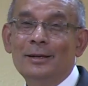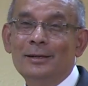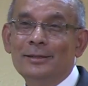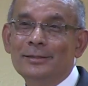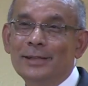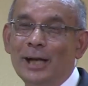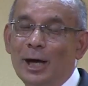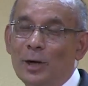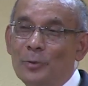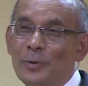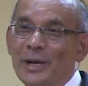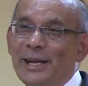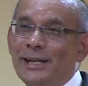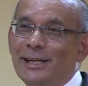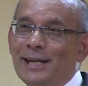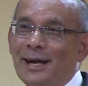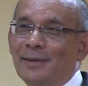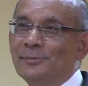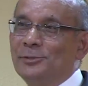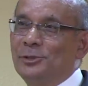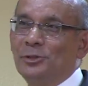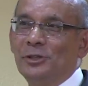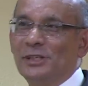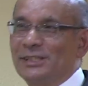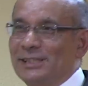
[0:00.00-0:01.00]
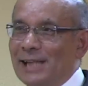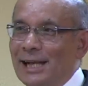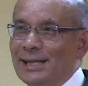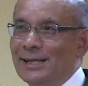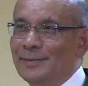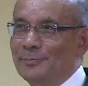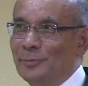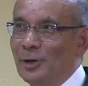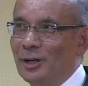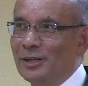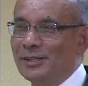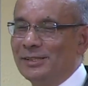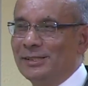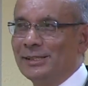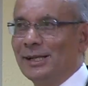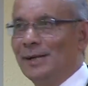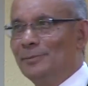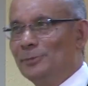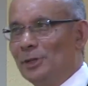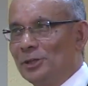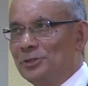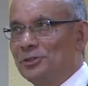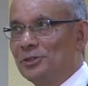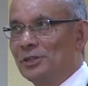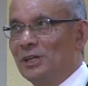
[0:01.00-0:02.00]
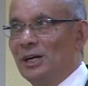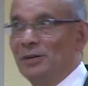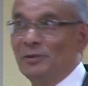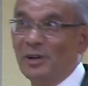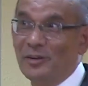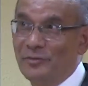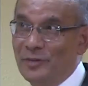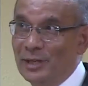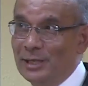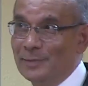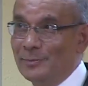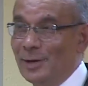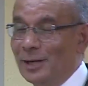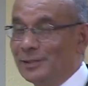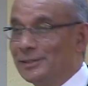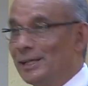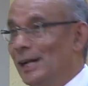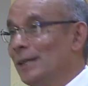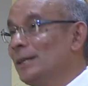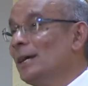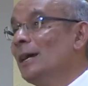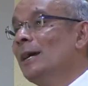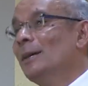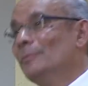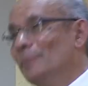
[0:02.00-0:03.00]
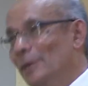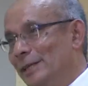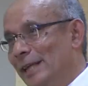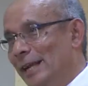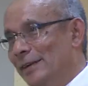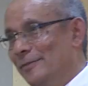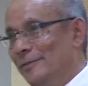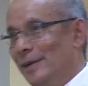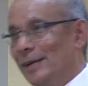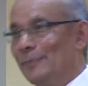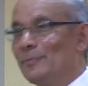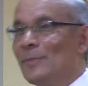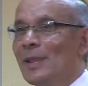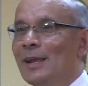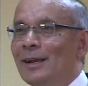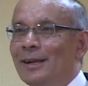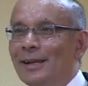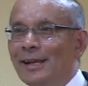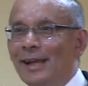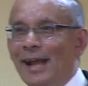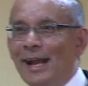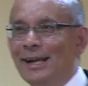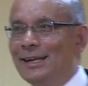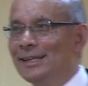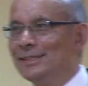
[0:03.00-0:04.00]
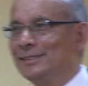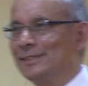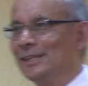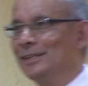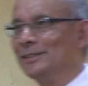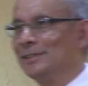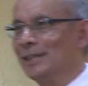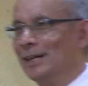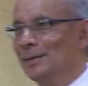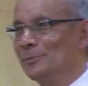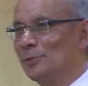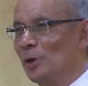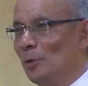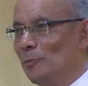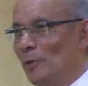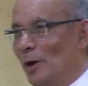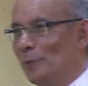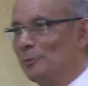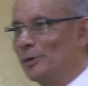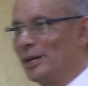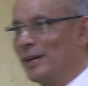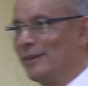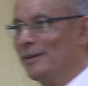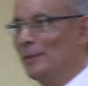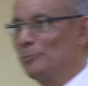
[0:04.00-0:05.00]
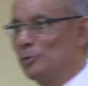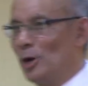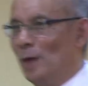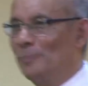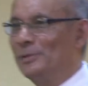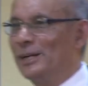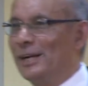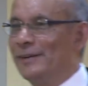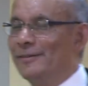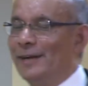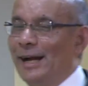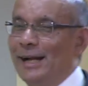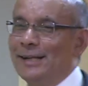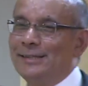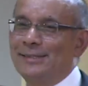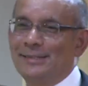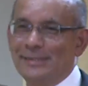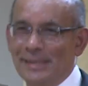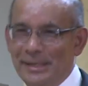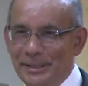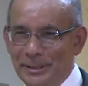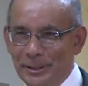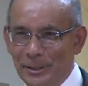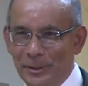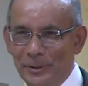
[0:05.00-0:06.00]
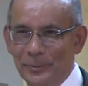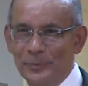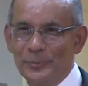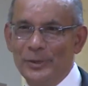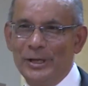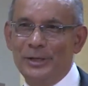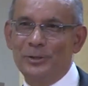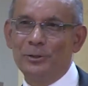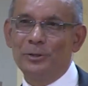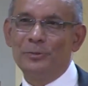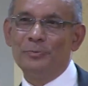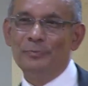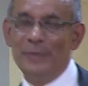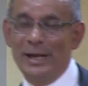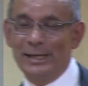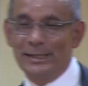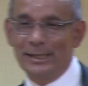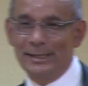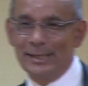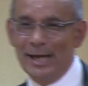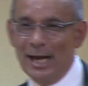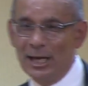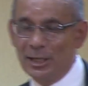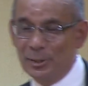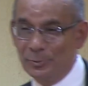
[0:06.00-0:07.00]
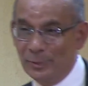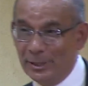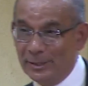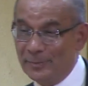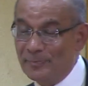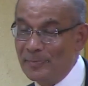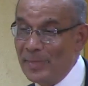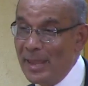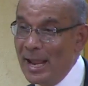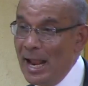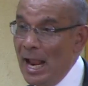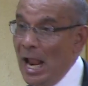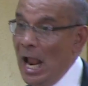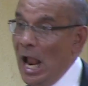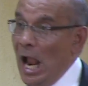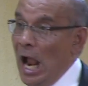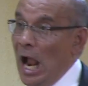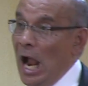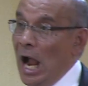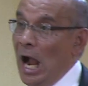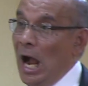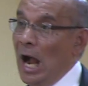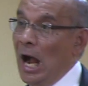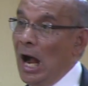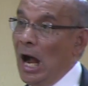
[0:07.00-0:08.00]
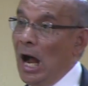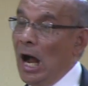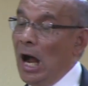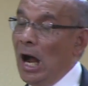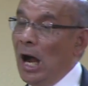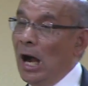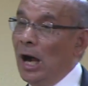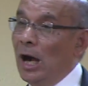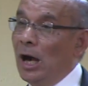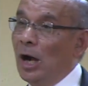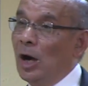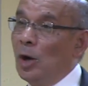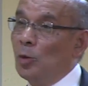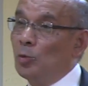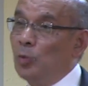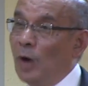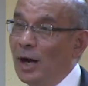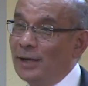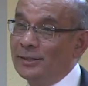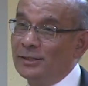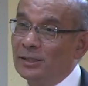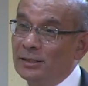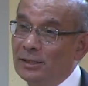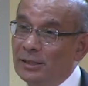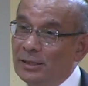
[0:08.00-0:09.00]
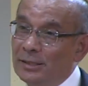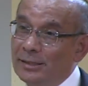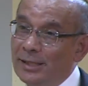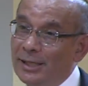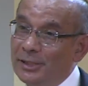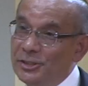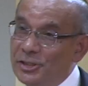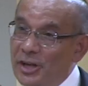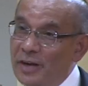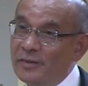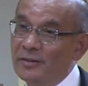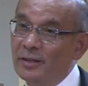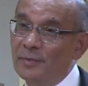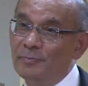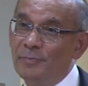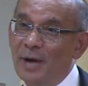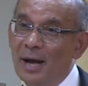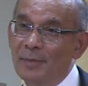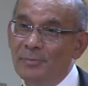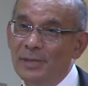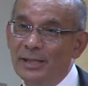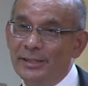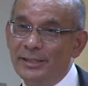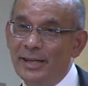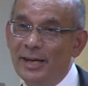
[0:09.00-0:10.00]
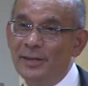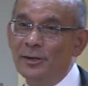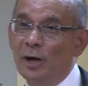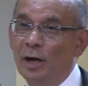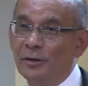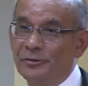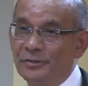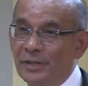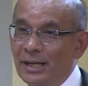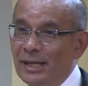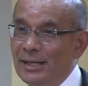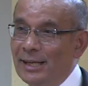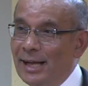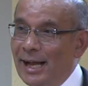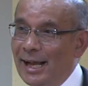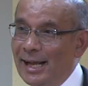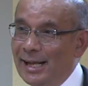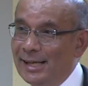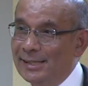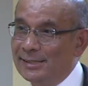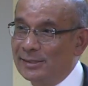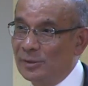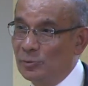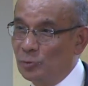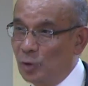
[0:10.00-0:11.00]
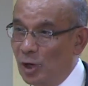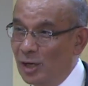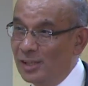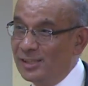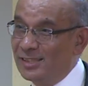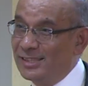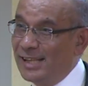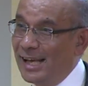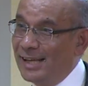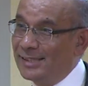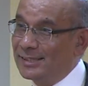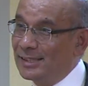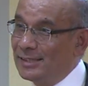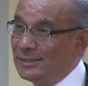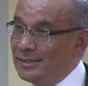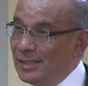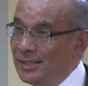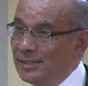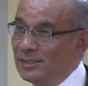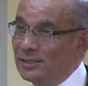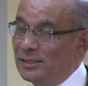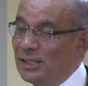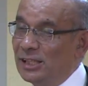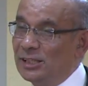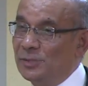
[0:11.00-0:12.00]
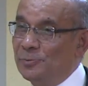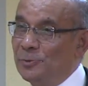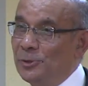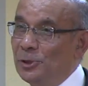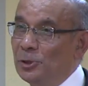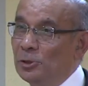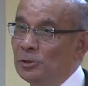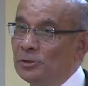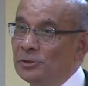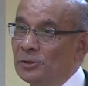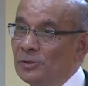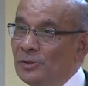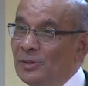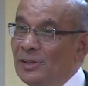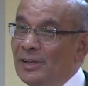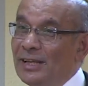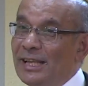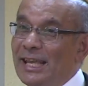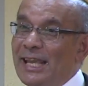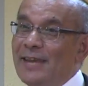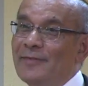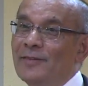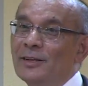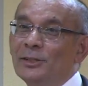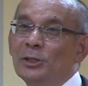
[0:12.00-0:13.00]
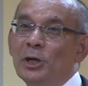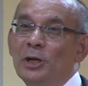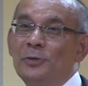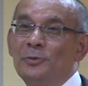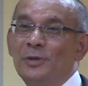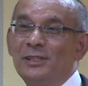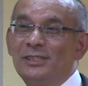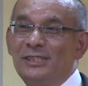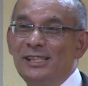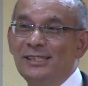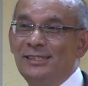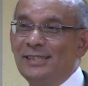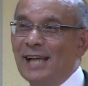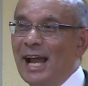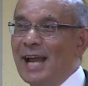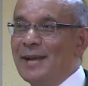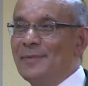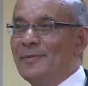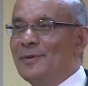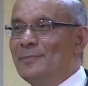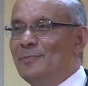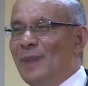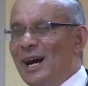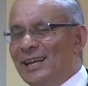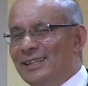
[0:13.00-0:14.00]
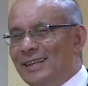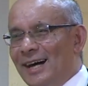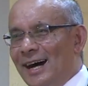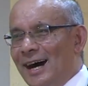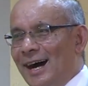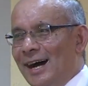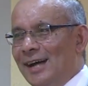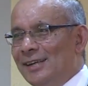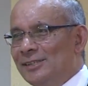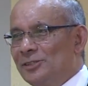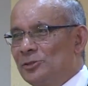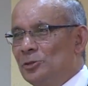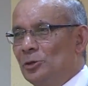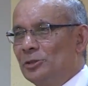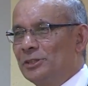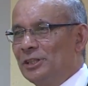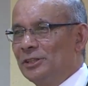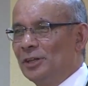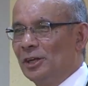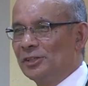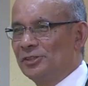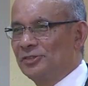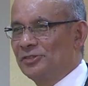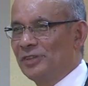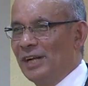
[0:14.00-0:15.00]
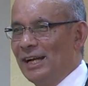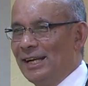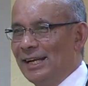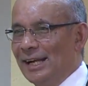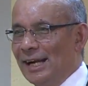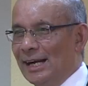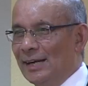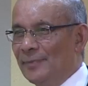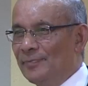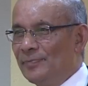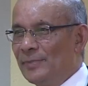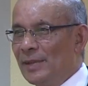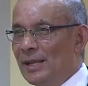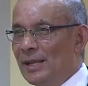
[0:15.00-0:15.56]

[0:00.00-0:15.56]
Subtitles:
Now, when it comes to asylum policy, I'm not sure how I feel about that, but anyway, at least in terms of property rights, we could make that argument. What the general public did not realize was that this dispute, even though it was decided by the highest court in Australia,